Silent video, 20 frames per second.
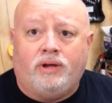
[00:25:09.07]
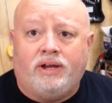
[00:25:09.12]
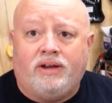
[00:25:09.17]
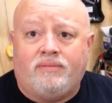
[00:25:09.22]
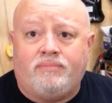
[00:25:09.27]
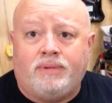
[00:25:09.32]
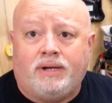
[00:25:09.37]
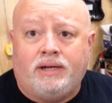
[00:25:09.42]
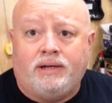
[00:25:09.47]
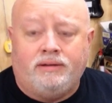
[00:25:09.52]
I
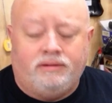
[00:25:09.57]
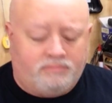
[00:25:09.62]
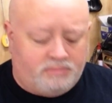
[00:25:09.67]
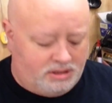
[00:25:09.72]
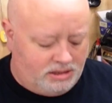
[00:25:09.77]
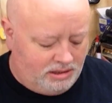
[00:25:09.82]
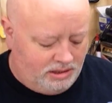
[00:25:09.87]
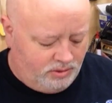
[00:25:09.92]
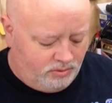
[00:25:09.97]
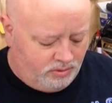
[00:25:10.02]
have my
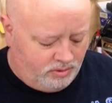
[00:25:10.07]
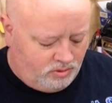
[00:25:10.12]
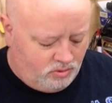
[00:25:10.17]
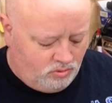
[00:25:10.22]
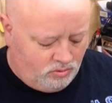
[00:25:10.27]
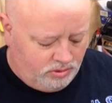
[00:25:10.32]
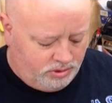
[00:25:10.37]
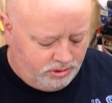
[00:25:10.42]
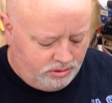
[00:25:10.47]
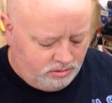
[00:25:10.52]
liquid
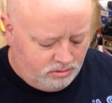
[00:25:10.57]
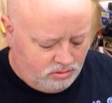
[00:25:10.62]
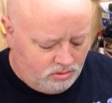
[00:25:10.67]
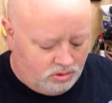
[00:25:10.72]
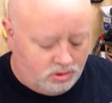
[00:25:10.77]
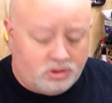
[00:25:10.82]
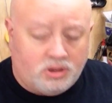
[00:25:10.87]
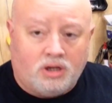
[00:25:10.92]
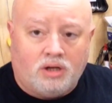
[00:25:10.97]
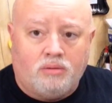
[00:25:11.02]
cooling
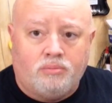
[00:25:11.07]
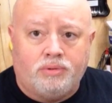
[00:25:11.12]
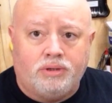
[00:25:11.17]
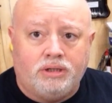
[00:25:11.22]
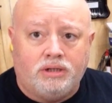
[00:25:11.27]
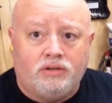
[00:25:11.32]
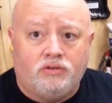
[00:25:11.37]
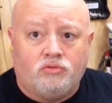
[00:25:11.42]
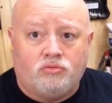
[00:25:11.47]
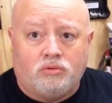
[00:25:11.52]
hooked up.
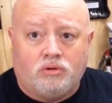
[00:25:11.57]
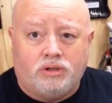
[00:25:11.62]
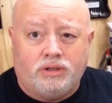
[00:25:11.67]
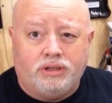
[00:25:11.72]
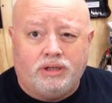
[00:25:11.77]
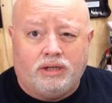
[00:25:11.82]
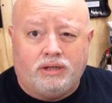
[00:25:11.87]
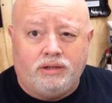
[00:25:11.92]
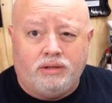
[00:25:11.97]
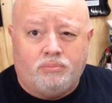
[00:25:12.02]
It is
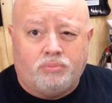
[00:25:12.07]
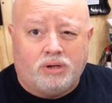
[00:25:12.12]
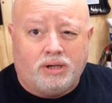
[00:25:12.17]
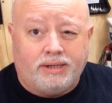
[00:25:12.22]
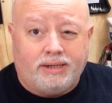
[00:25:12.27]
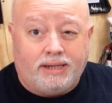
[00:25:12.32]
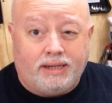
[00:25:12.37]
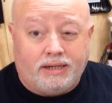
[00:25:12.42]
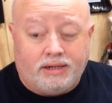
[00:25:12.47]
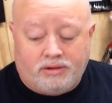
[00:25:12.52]
running. You
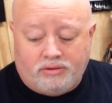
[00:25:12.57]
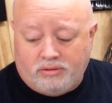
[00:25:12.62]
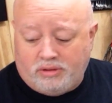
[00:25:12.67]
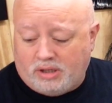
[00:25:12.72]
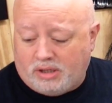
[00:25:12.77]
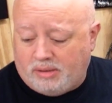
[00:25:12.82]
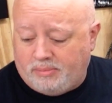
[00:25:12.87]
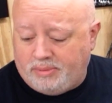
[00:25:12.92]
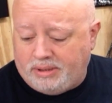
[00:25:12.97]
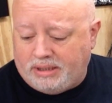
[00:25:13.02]
probably can't hear the
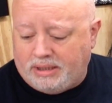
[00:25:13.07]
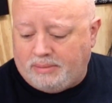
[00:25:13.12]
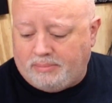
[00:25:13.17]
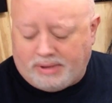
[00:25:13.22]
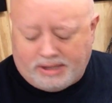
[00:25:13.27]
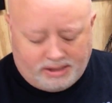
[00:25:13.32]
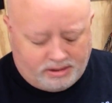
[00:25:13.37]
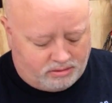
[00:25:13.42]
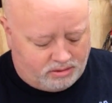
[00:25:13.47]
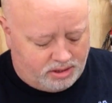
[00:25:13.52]
humming in the
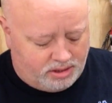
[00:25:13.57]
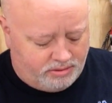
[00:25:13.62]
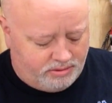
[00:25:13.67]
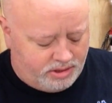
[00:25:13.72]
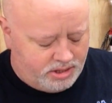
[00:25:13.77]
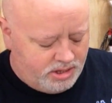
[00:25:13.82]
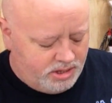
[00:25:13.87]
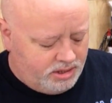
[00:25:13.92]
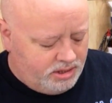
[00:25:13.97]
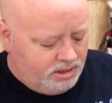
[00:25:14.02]
background.
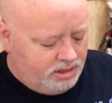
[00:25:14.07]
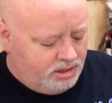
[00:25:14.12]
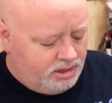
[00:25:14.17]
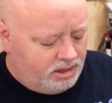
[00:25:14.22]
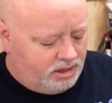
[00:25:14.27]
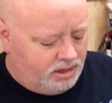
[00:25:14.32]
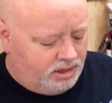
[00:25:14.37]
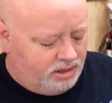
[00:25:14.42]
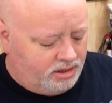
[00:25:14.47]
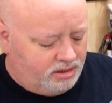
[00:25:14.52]

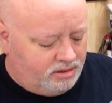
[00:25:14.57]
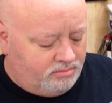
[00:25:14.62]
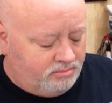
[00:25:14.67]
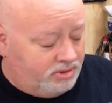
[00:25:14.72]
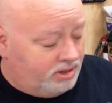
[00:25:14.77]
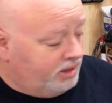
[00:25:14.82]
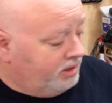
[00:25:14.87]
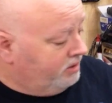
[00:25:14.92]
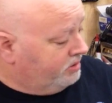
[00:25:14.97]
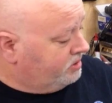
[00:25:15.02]
And
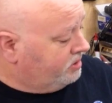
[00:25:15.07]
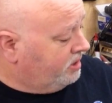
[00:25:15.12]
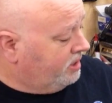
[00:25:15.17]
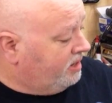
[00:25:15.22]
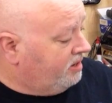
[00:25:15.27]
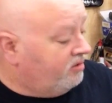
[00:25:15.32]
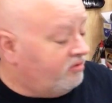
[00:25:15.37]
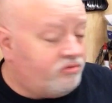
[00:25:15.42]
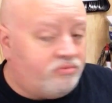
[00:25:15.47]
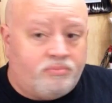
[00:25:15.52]
I also
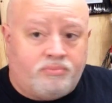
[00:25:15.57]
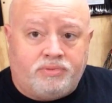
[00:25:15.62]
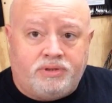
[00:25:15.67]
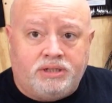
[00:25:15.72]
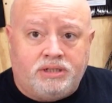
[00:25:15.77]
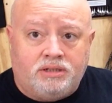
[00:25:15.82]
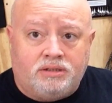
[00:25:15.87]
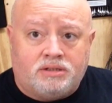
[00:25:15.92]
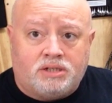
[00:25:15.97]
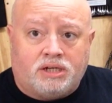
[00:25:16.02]
have
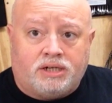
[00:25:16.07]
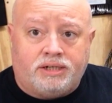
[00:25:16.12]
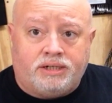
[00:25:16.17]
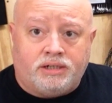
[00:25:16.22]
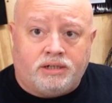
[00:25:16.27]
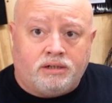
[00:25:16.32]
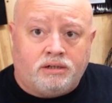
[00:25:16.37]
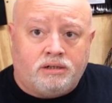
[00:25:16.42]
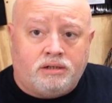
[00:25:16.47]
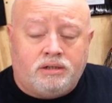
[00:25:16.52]
the
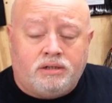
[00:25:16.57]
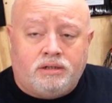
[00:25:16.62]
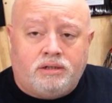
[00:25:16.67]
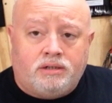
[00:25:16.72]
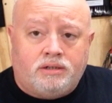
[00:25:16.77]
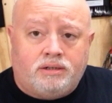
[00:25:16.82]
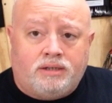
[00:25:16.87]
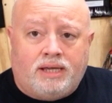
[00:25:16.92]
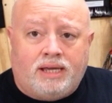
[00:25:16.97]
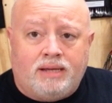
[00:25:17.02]
entire
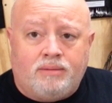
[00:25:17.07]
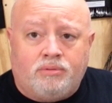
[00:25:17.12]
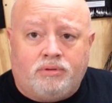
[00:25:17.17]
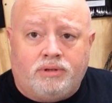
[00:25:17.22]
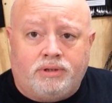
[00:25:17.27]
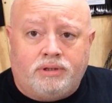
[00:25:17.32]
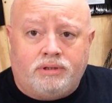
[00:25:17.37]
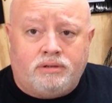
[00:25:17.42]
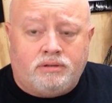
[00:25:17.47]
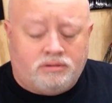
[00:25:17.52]

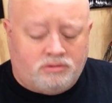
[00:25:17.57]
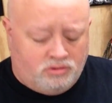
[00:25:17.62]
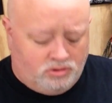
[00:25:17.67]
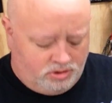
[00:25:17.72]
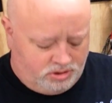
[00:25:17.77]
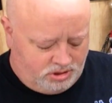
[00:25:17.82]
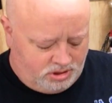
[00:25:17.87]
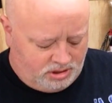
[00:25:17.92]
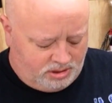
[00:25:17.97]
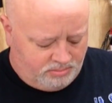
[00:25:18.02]
cabling
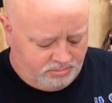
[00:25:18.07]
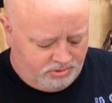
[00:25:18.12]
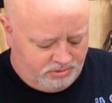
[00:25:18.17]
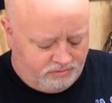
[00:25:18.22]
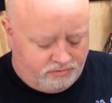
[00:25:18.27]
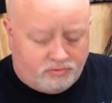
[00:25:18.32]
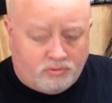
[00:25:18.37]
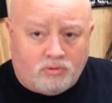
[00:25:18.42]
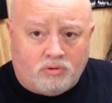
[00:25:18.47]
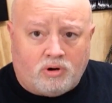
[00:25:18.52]
hooked up
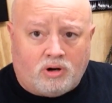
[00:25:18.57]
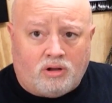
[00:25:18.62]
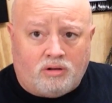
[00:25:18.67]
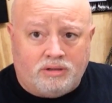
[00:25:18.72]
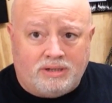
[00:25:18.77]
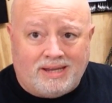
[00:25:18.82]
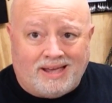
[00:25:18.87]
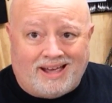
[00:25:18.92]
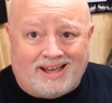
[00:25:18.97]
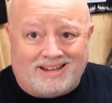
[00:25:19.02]
for all
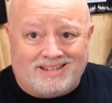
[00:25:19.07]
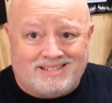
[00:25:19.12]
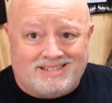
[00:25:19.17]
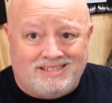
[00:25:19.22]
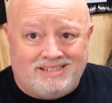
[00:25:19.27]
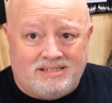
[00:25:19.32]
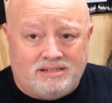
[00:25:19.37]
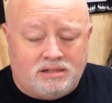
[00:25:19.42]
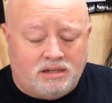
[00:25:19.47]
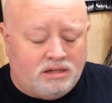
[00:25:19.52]
the
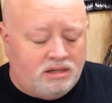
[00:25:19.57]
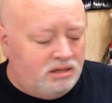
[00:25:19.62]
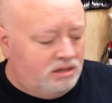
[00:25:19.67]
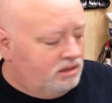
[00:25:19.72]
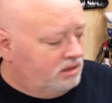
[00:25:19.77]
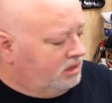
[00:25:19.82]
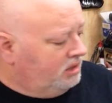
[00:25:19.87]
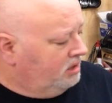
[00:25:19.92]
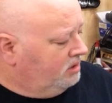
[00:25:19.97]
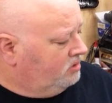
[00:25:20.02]
axes
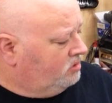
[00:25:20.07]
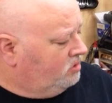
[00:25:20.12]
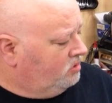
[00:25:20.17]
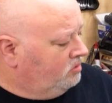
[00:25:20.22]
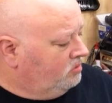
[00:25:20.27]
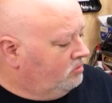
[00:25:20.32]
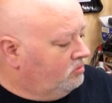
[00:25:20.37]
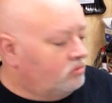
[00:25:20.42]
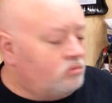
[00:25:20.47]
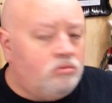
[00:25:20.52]

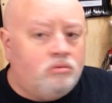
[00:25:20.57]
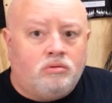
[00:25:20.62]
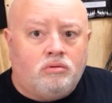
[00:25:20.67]
into